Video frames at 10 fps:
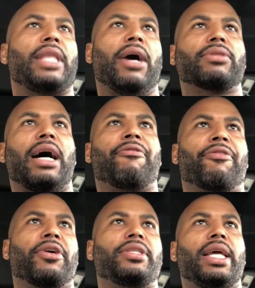That was our
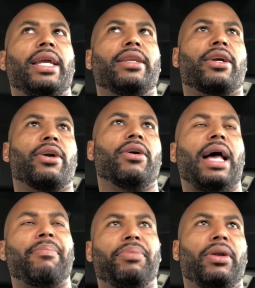first date. The girl
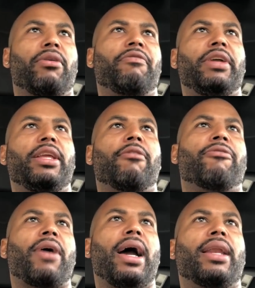I put on the video
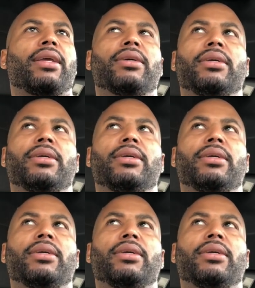Friday.